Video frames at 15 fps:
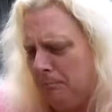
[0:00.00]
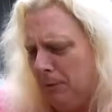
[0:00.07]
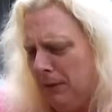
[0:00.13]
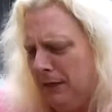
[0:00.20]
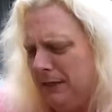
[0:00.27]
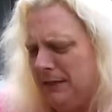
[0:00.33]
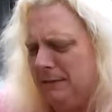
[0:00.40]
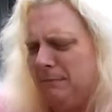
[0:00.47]

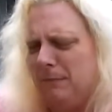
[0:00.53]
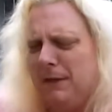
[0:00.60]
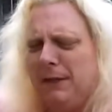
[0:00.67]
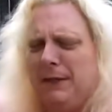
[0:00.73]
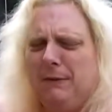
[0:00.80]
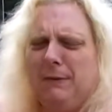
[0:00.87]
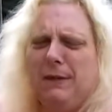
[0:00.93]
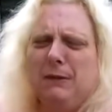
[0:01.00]
But my
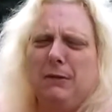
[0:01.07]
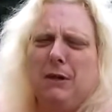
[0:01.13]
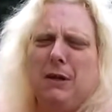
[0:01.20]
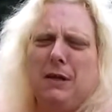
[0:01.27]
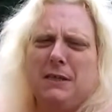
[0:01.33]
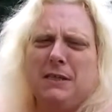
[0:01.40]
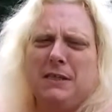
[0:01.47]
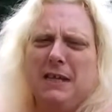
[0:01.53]
hearing
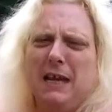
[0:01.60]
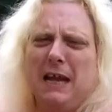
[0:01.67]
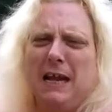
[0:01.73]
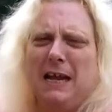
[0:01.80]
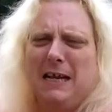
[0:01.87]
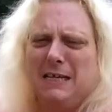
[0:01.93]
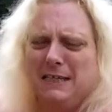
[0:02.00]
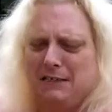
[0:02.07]
loss
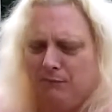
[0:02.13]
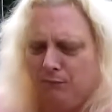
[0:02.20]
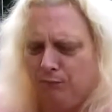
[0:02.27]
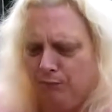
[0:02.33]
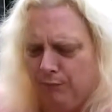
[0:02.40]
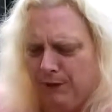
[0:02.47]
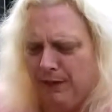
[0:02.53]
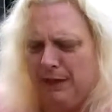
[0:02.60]
has
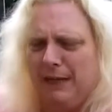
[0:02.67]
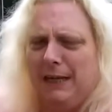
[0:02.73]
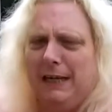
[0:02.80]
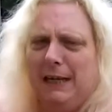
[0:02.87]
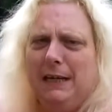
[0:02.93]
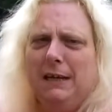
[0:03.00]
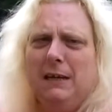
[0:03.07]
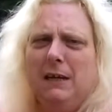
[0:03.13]

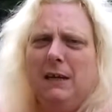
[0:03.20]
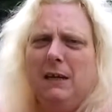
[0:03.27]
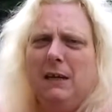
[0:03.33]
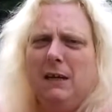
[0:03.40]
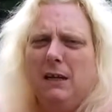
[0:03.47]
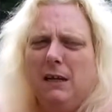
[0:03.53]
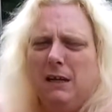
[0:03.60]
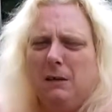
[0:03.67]
really
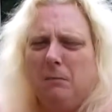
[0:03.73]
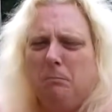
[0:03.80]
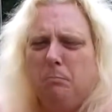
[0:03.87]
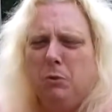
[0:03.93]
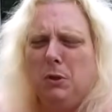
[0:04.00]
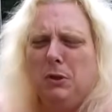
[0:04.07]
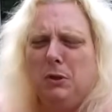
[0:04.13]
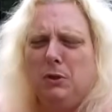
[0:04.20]

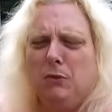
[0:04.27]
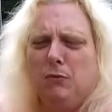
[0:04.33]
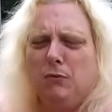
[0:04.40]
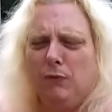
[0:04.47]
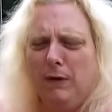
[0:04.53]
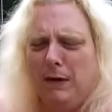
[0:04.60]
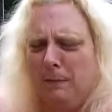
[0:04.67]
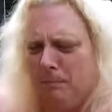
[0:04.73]
put a
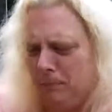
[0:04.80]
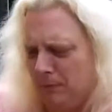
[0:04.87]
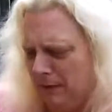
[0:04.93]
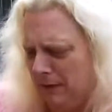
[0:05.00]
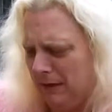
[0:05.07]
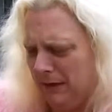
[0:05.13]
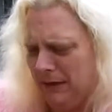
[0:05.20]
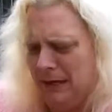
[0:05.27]
crimp
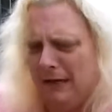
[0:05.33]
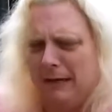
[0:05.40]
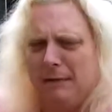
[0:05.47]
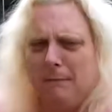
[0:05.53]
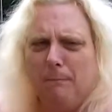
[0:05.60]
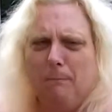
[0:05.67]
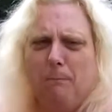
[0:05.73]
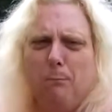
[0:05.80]

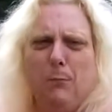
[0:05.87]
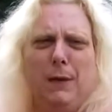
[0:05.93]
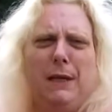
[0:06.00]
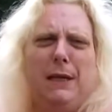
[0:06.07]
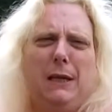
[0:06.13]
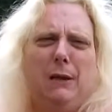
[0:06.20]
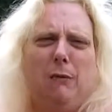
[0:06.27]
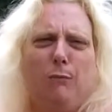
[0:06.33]
on
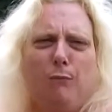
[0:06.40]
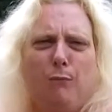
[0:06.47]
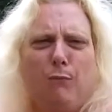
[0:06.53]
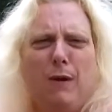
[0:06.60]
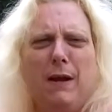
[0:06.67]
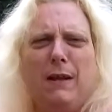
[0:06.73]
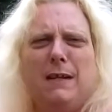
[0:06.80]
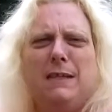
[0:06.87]
making
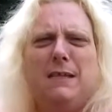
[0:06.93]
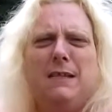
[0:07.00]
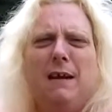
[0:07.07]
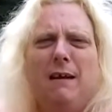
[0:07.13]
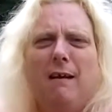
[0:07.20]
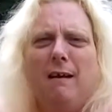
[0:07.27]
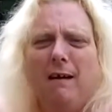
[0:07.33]
friends